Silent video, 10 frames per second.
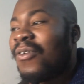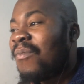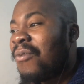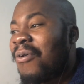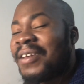
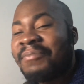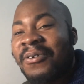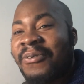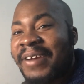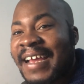more and
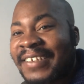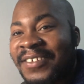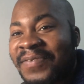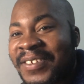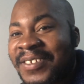more
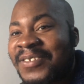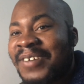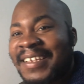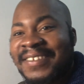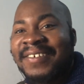reaction videos to
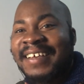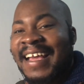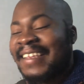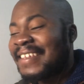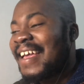her song,
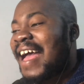guys.